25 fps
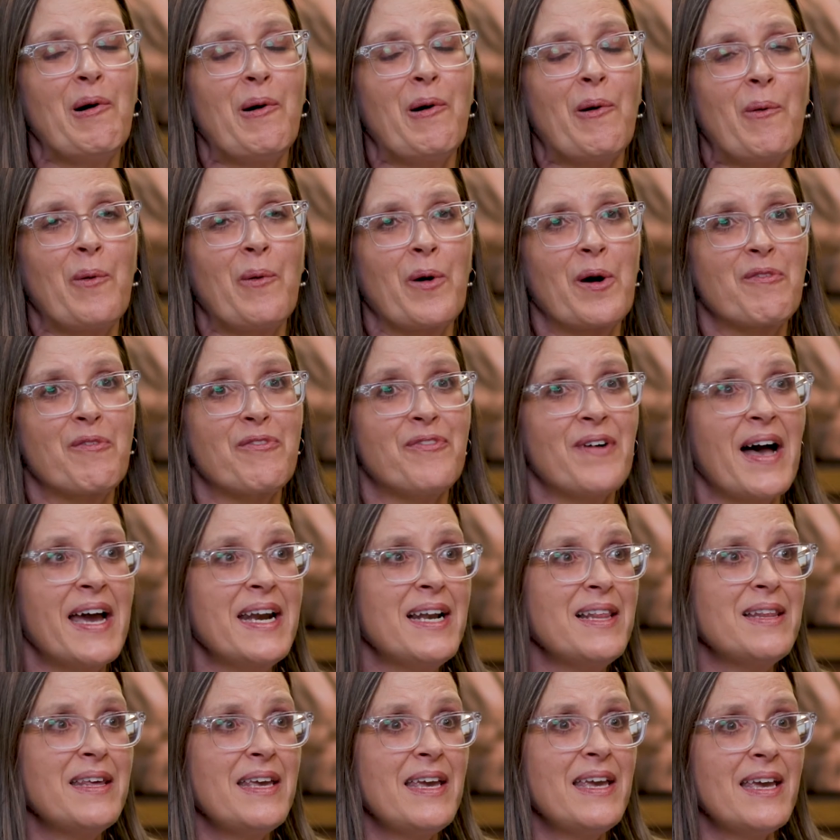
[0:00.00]
Or
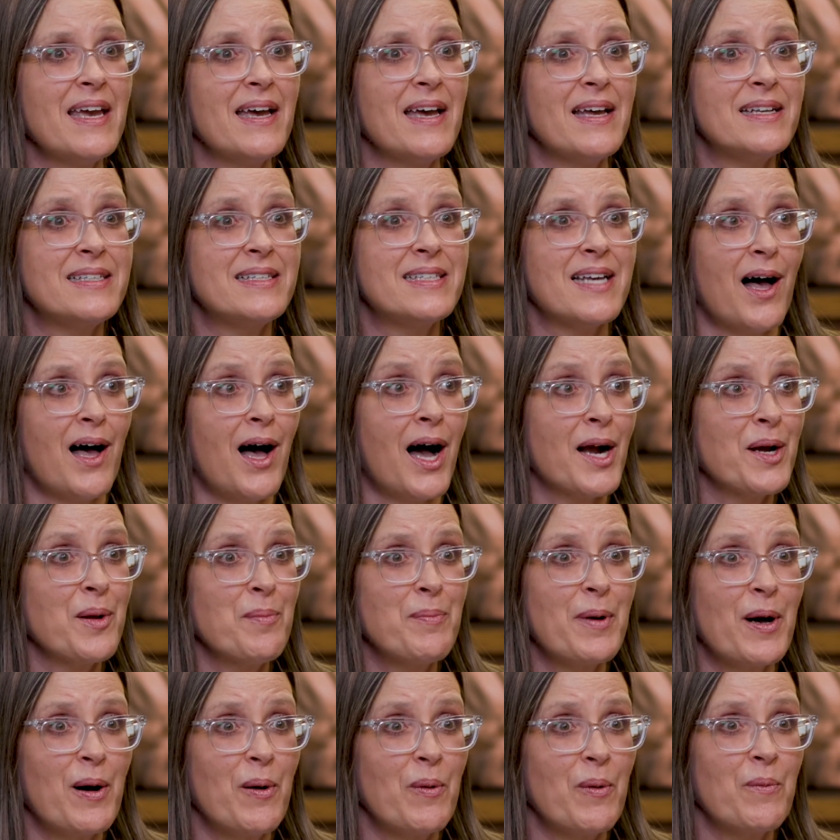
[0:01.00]
finally, talk
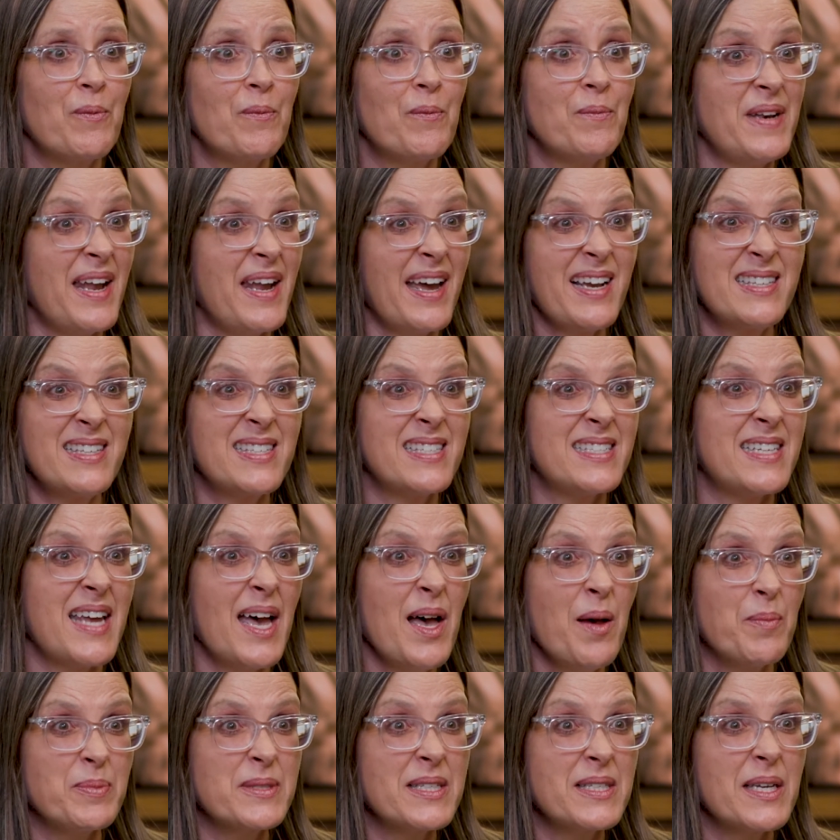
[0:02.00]
about next
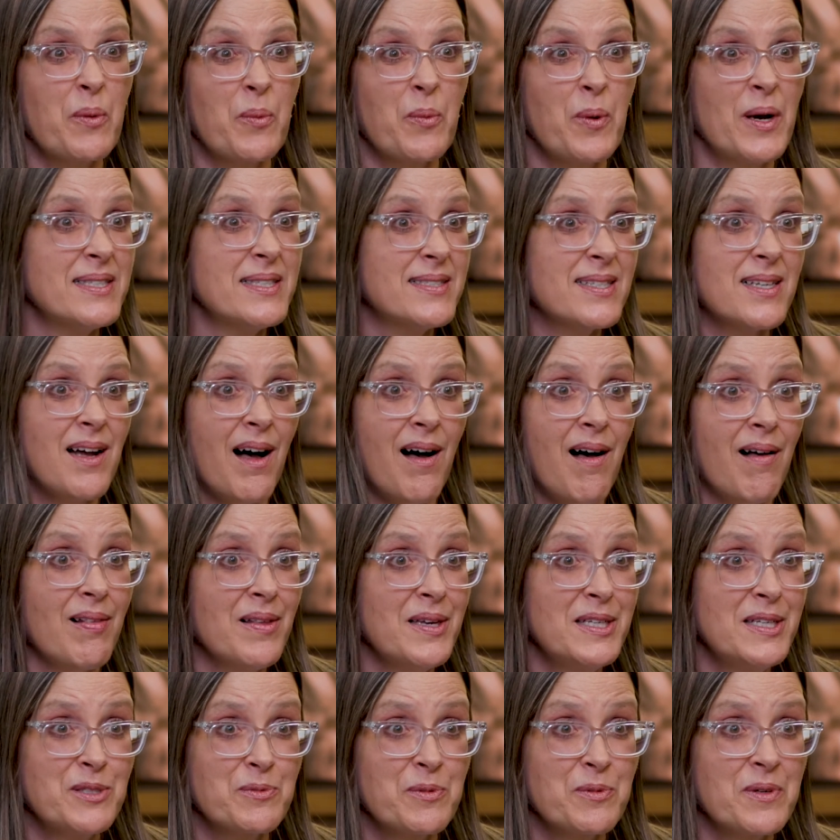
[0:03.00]
steps, like what's
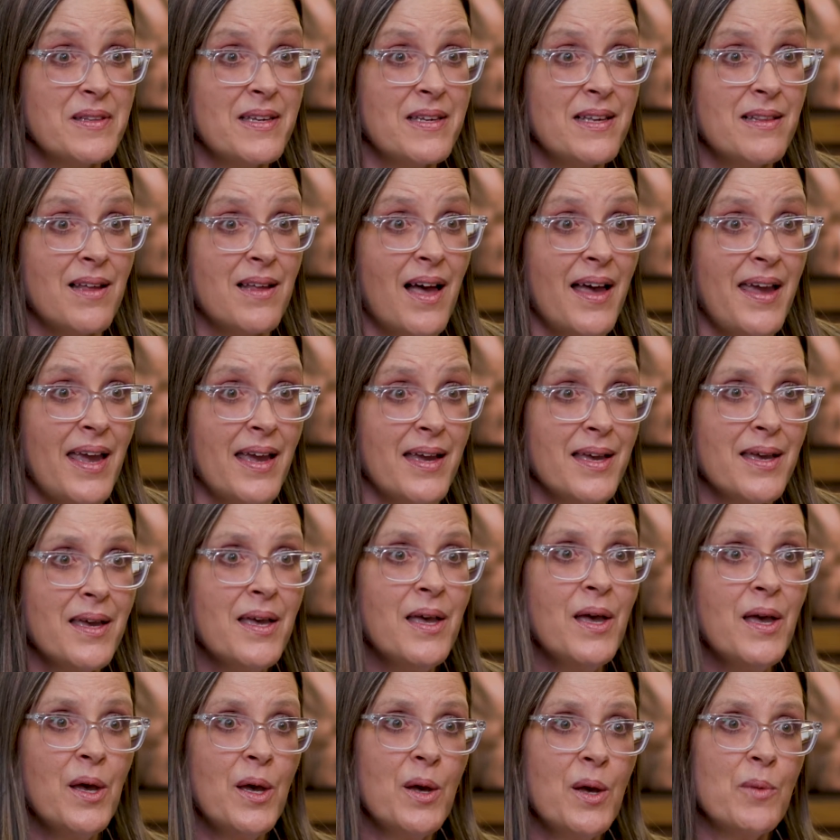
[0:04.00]
college really like?
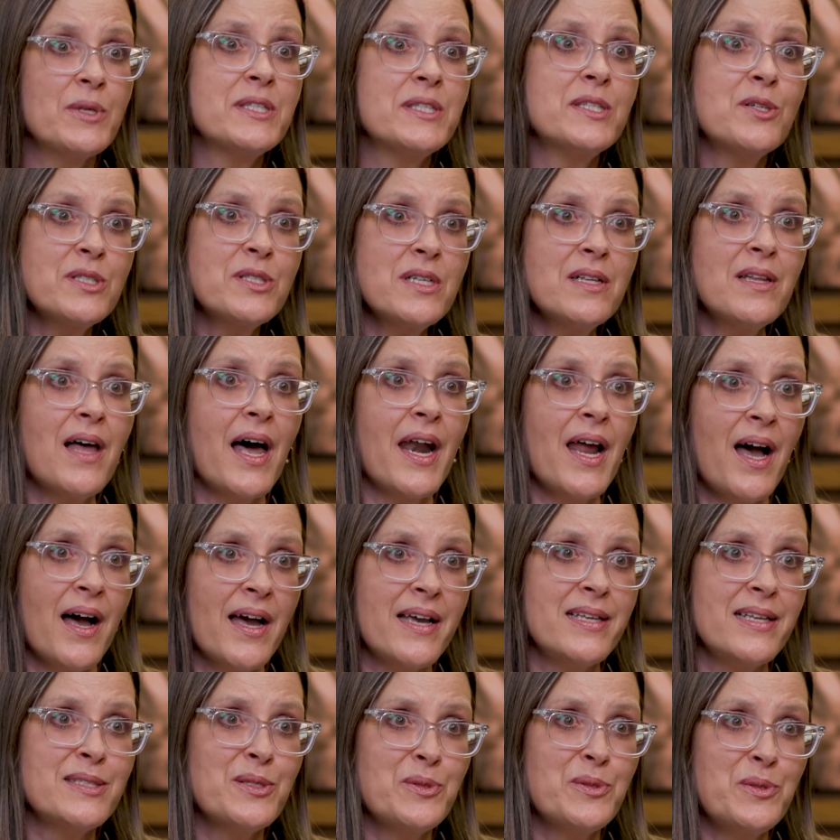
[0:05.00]
Because there's a lot of
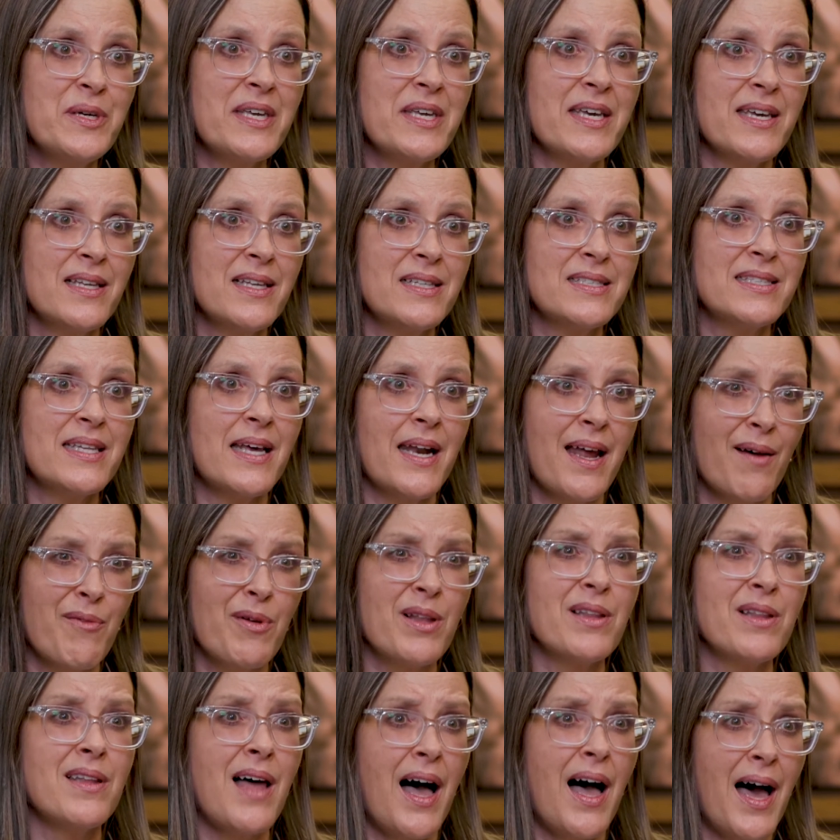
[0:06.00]
high school kids that have
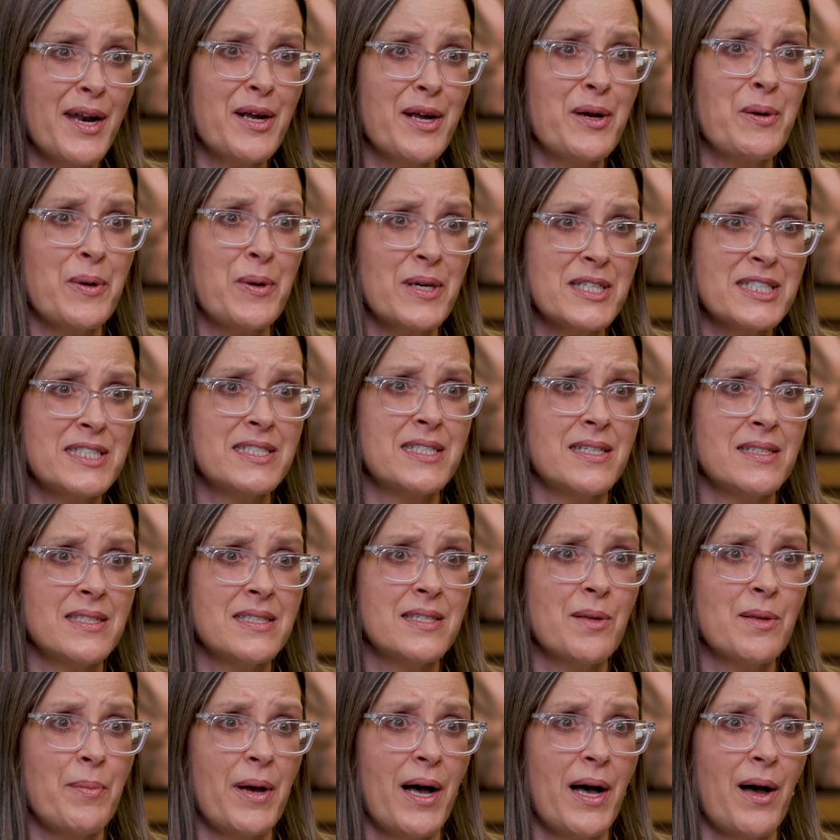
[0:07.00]
a lot of
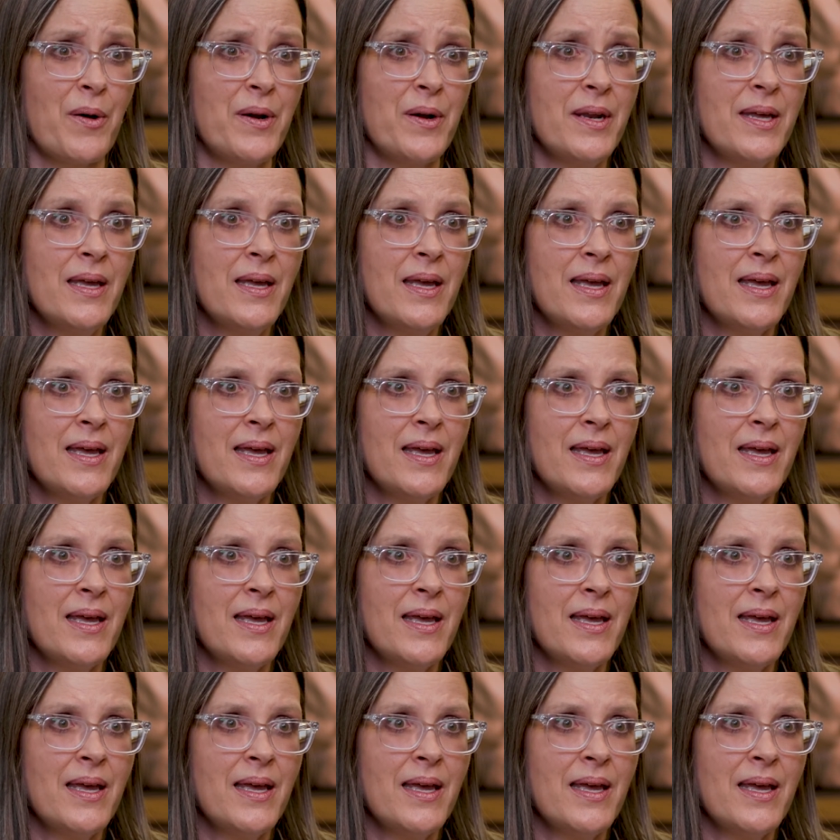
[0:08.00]
questions about,